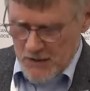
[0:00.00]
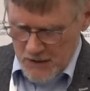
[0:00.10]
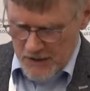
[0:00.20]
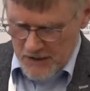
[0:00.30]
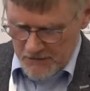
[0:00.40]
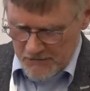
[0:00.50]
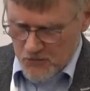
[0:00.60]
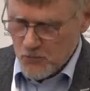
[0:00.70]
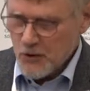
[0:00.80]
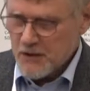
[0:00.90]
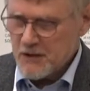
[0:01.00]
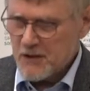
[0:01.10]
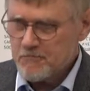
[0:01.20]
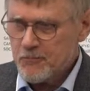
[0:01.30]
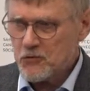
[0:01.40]
and if quality
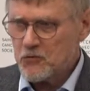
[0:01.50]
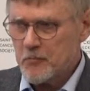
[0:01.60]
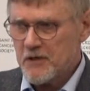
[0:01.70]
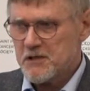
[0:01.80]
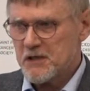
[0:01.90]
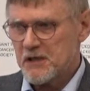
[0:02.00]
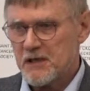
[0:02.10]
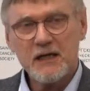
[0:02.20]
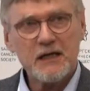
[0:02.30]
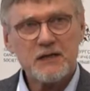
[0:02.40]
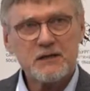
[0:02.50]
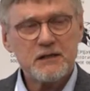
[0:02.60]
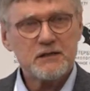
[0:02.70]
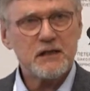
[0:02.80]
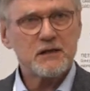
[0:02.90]
improvements
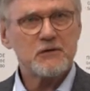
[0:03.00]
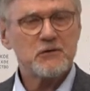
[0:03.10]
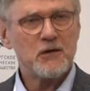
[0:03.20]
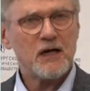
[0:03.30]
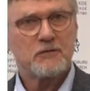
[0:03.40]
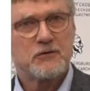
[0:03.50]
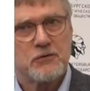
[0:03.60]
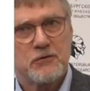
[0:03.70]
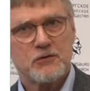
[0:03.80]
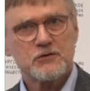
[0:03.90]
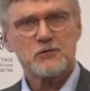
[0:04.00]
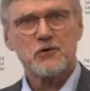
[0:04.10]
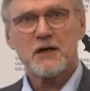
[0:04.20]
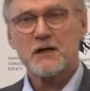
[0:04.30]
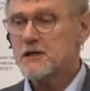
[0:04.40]
indicated, then you have tools to
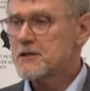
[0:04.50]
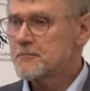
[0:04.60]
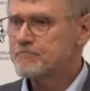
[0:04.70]
run it.